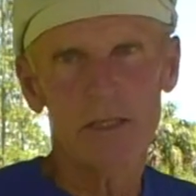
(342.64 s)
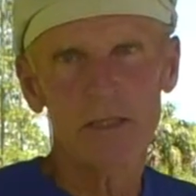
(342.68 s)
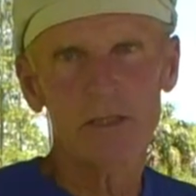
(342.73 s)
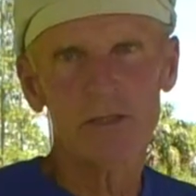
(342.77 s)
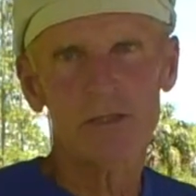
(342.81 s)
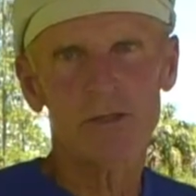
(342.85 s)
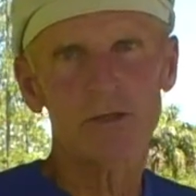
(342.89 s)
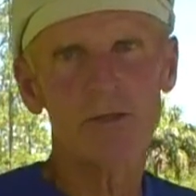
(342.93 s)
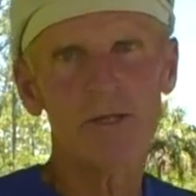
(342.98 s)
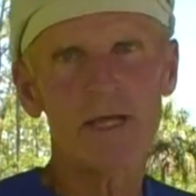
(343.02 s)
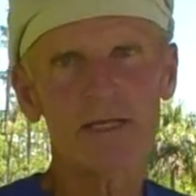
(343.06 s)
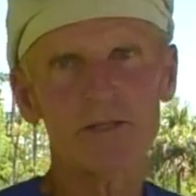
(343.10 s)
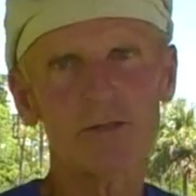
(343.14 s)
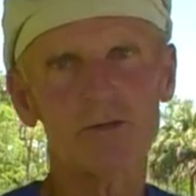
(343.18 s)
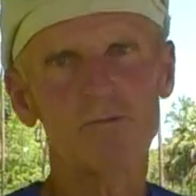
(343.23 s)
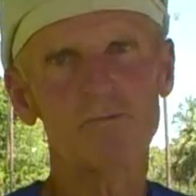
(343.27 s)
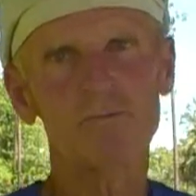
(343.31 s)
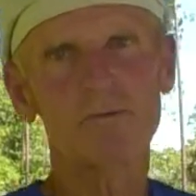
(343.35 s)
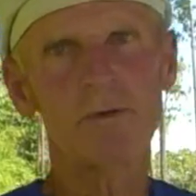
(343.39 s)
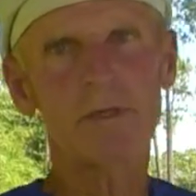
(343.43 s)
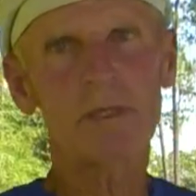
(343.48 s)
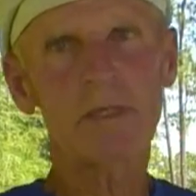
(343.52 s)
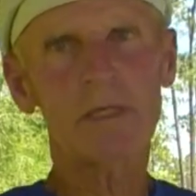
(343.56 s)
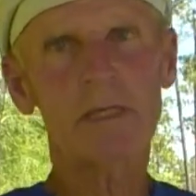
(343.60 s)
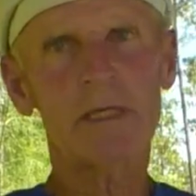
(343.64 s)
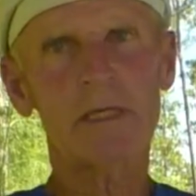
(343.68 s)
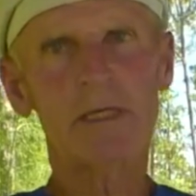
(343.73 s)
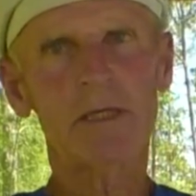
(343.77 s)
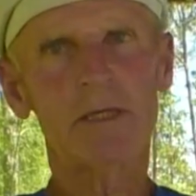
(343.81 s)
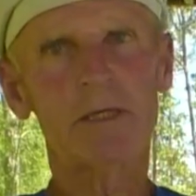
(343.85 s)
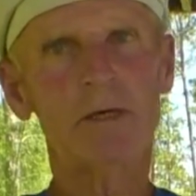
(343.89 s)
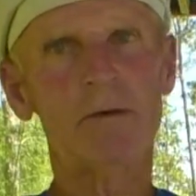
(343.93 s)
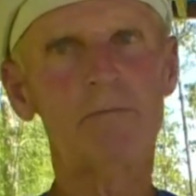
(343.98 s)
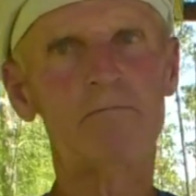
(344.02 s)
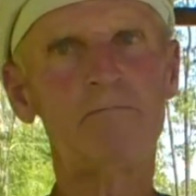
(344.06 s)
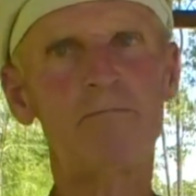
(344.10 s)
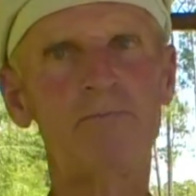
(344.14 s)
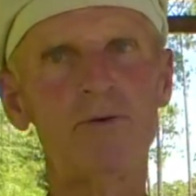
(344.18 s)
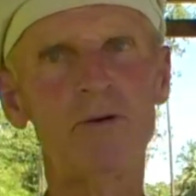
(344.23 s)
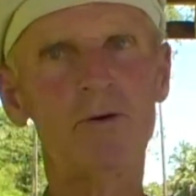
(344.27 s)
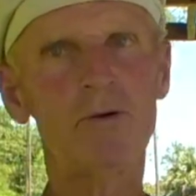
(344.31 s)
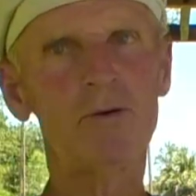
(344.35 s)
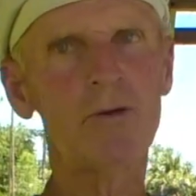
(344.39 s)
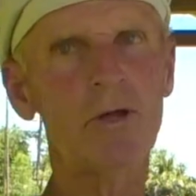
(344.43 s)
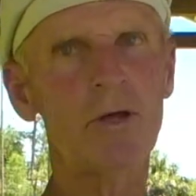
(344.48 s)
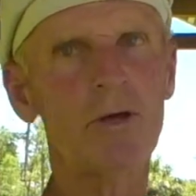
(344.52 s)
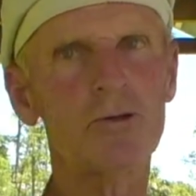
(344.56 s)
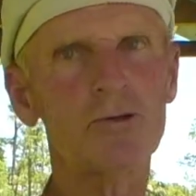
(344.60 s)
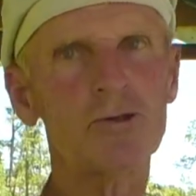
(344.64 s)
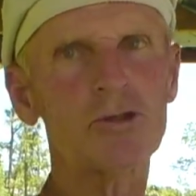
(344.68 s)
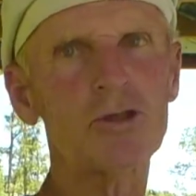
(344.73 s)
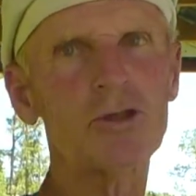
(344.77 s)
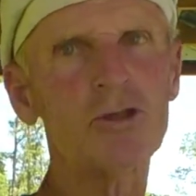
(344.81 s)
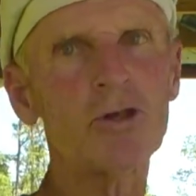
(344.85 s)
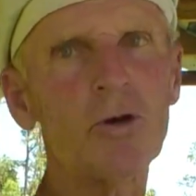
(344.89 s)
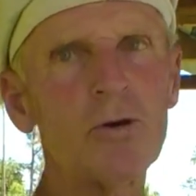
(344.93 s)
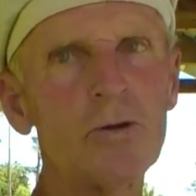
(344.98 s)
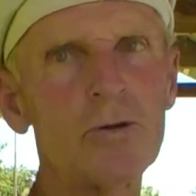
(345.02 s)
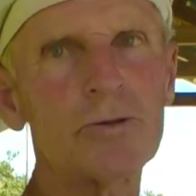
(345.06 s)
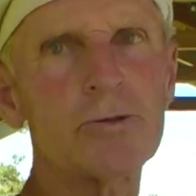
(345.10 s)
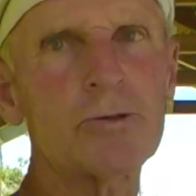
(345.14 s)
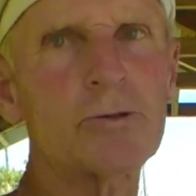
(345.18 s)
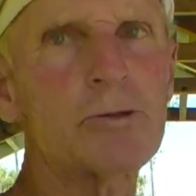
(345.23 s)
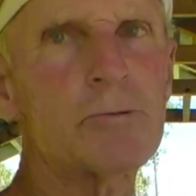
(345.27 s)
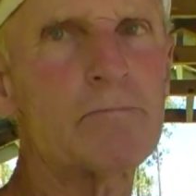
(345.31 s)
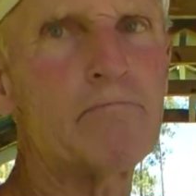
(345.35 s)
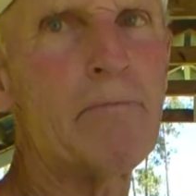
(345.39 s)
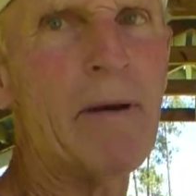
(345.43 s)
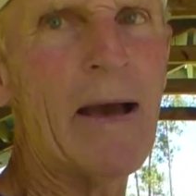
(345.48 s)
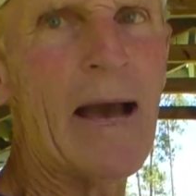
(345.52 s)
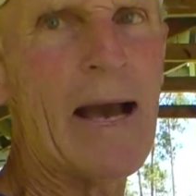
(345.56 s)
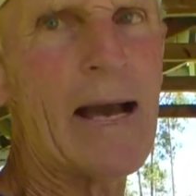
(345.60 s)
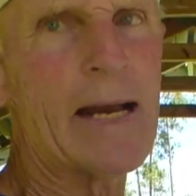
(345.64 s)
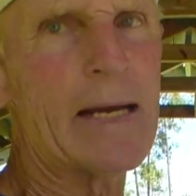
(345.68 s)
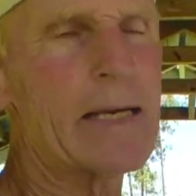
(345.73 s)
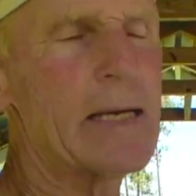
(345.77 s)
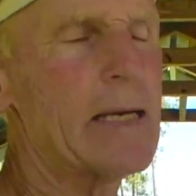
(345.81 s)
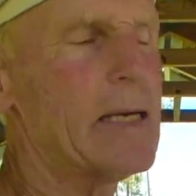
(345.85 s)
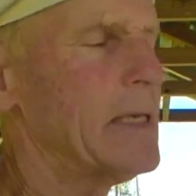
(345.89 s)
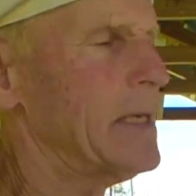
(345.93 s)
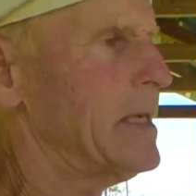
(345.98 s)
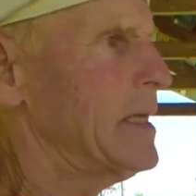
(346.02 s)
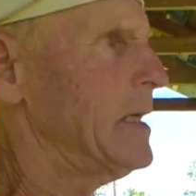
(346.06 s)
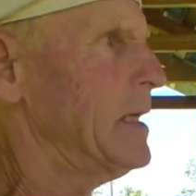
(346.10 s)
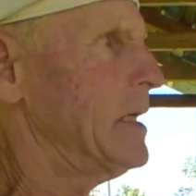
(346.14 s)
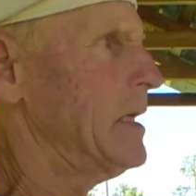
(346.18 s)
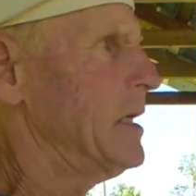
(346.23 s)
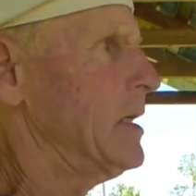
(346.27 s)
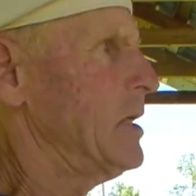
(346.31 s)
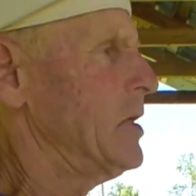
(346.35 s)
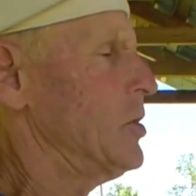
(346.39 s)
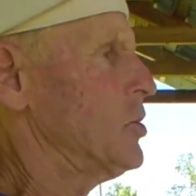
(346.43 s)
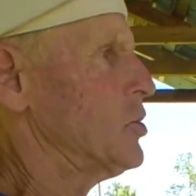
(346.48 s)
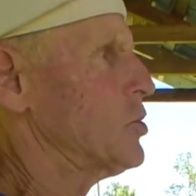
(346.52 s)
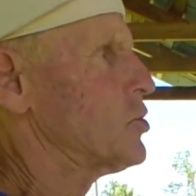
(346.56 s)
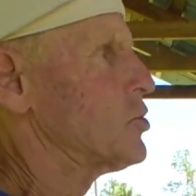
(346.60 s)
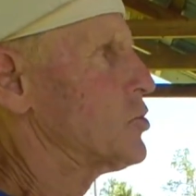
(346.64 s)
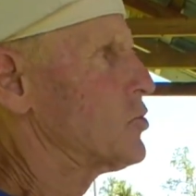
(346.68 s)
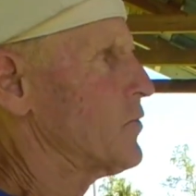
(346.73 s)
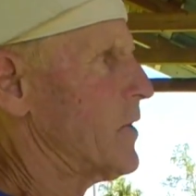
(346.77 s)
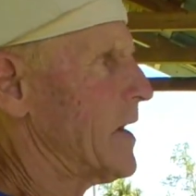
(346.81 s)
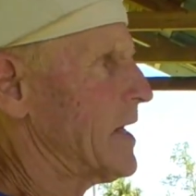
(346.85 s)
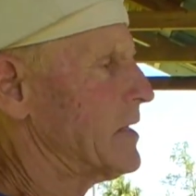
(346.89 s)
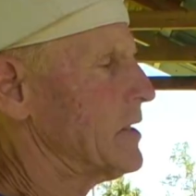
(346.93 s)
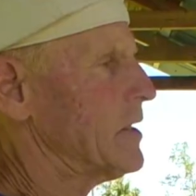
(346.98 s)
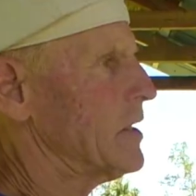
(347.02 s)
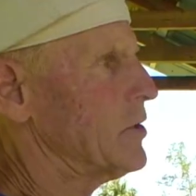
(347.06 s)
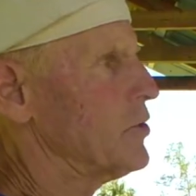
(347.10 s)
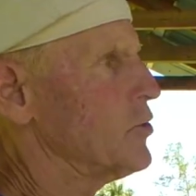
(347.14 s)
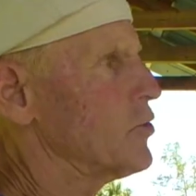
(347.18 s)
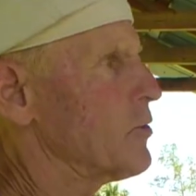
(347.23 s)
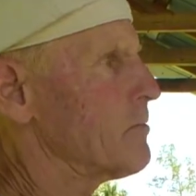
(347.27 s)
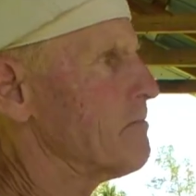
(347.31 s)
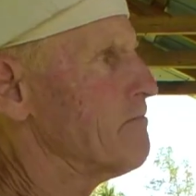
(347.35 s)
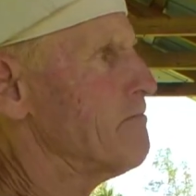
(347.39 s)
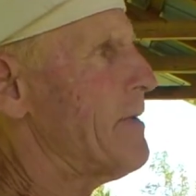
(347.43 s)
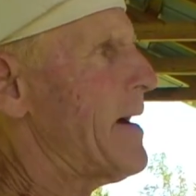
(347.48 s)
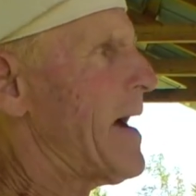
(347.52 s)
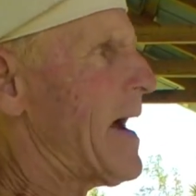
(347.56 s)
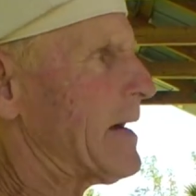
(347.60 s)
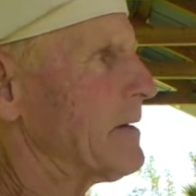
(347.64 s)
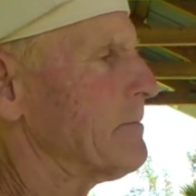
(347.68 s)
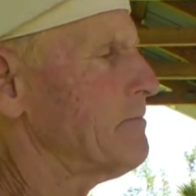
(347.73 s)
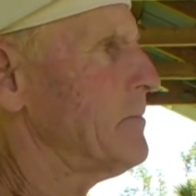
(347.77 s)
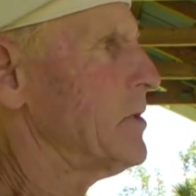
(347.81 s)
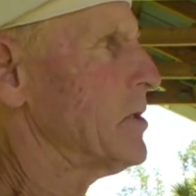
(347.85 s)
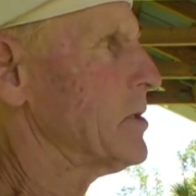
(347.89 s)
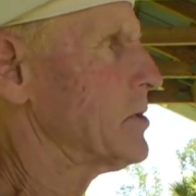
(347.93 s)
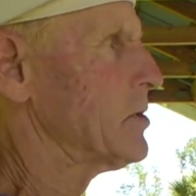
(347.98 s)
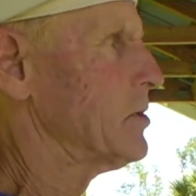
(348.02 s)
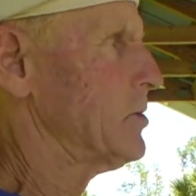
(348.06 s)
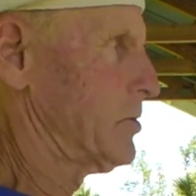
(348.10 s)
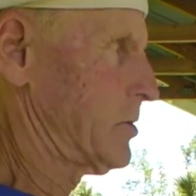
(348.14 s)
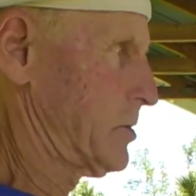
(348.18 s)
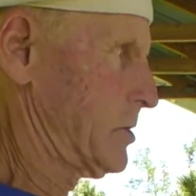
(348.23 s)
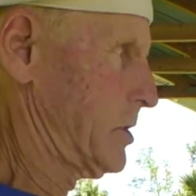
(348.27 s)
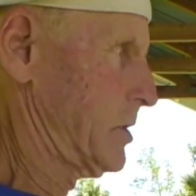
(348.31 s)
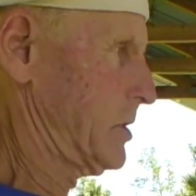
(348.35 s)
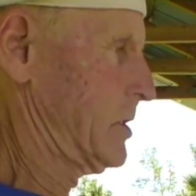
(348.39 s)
So that's really going to pull those shoulders back, strengthen your back muscles to